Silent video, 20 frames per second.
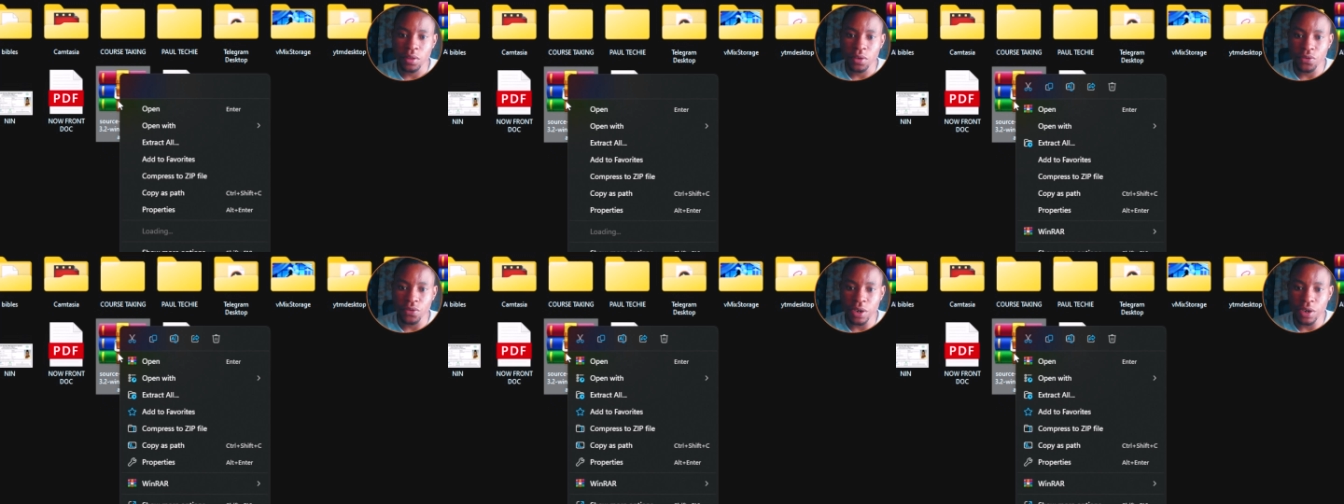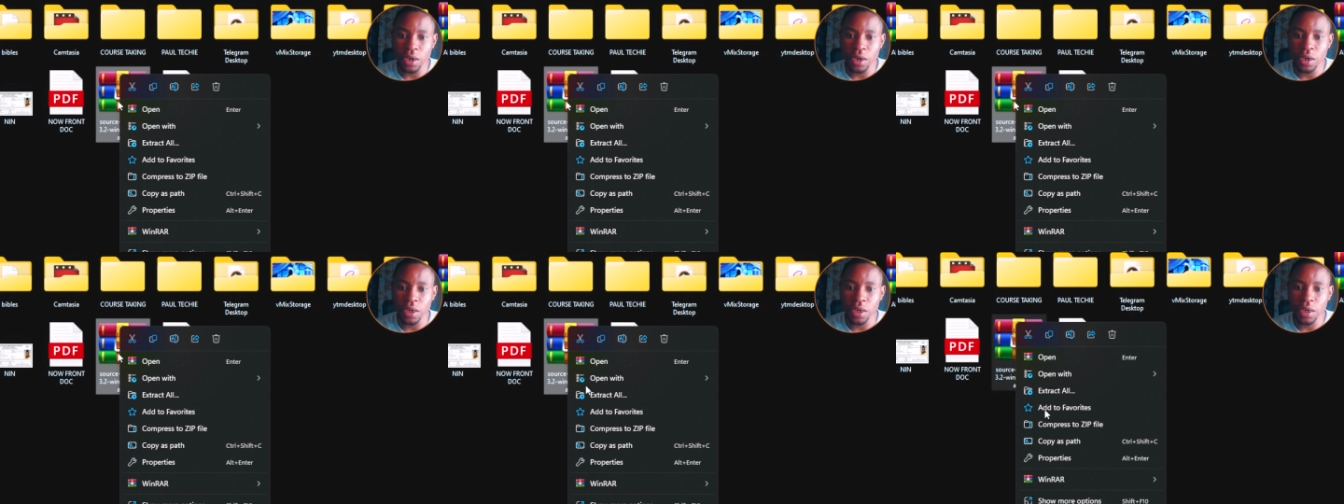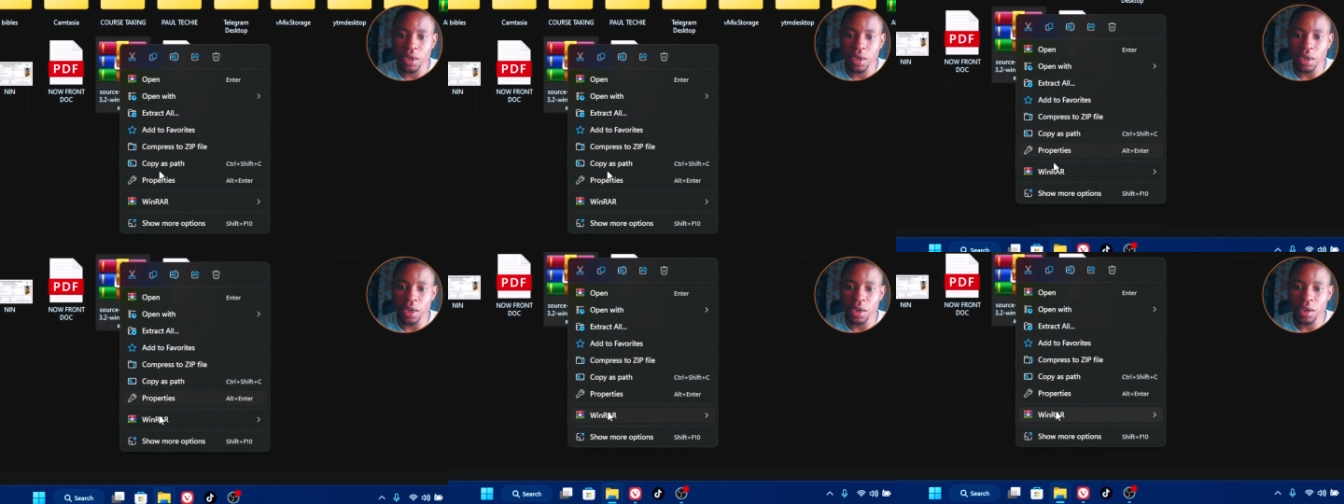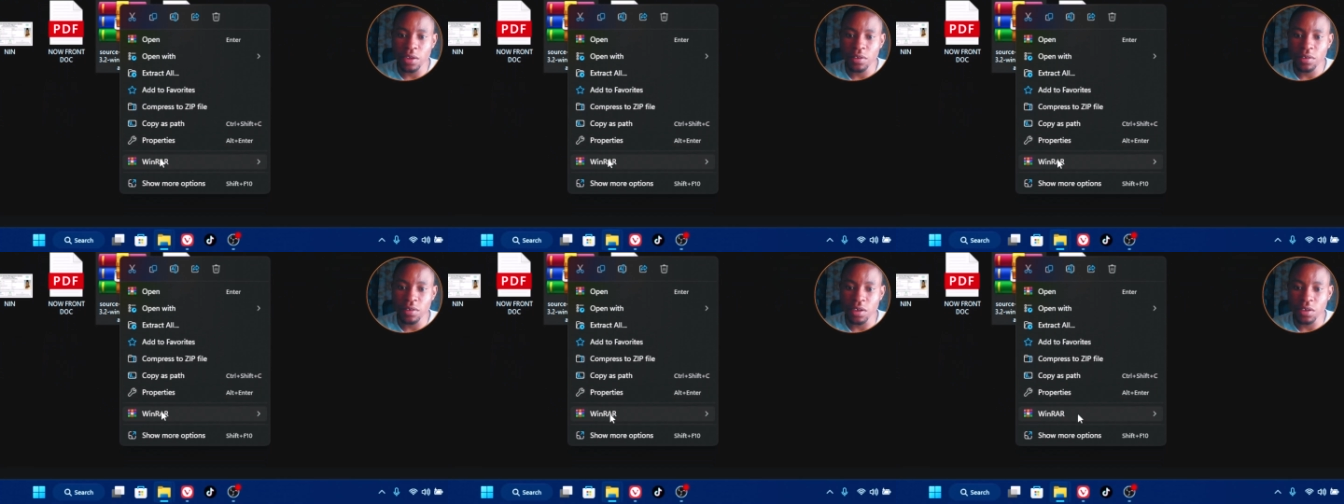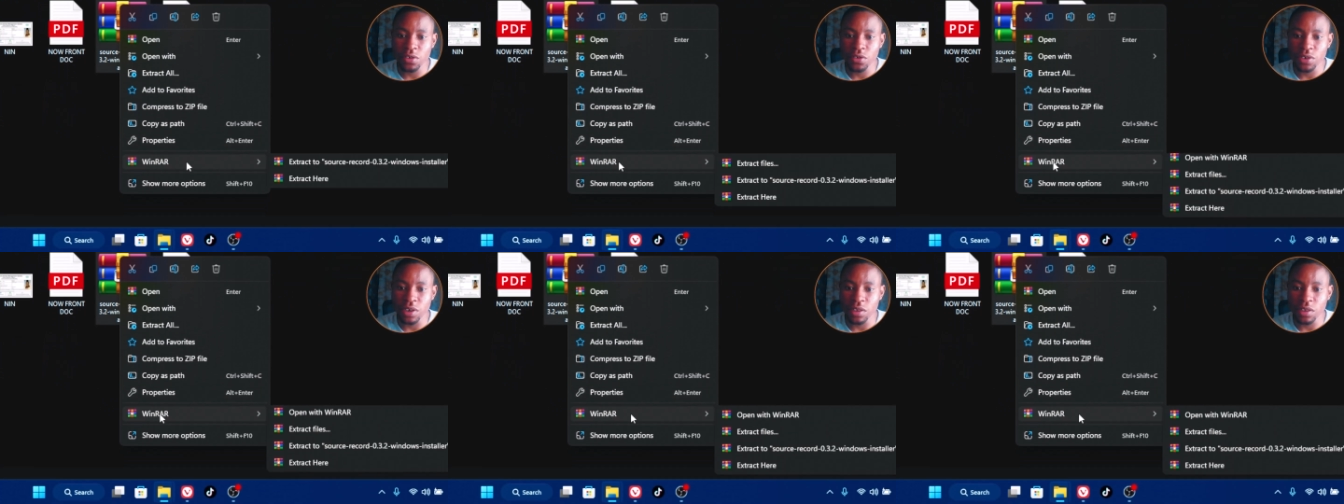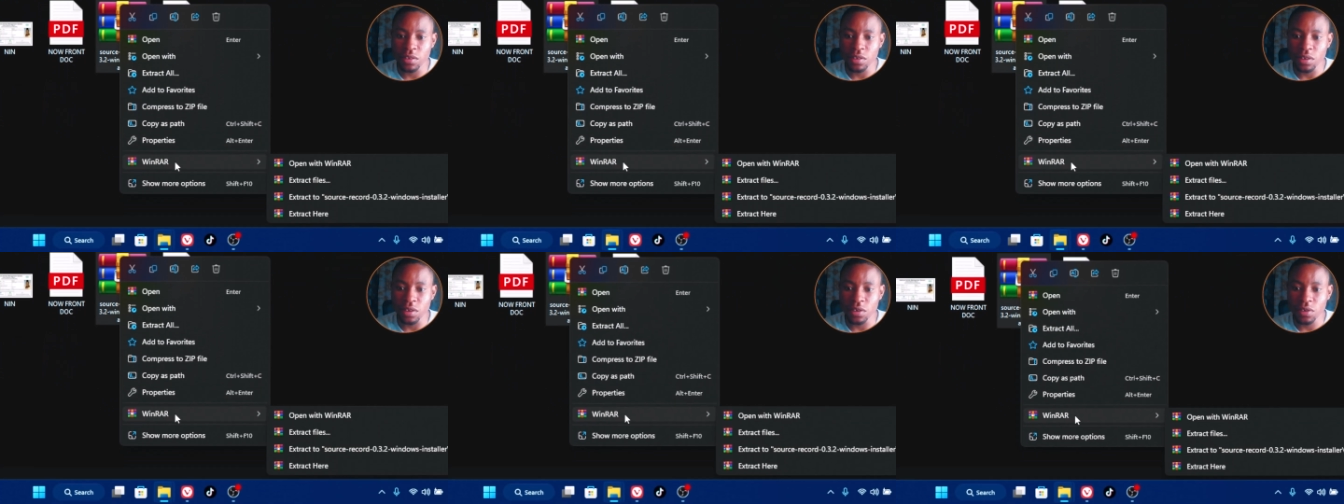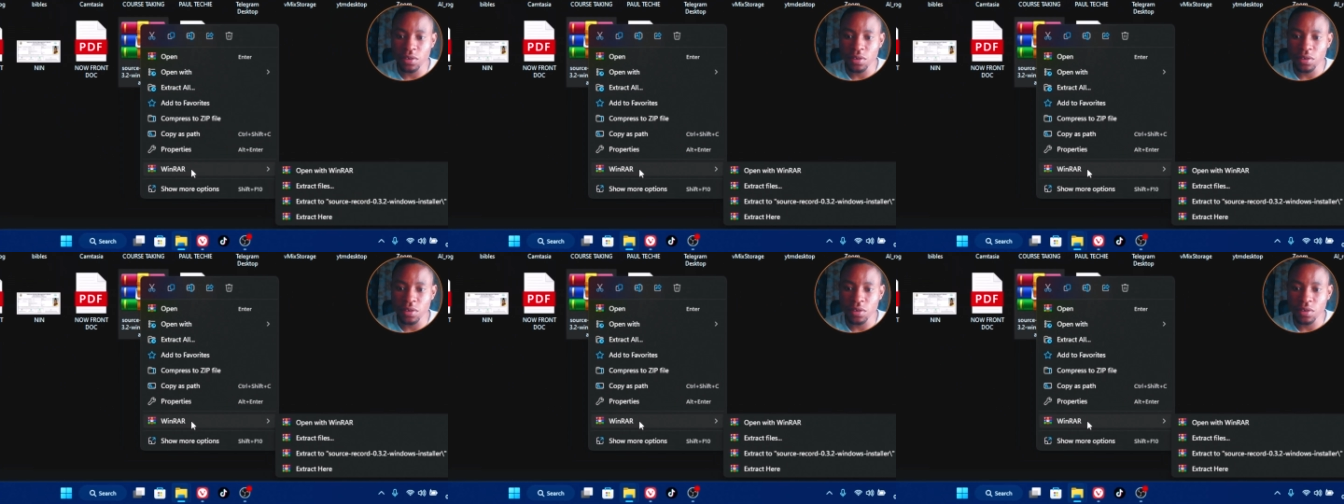Right click and let's extract this.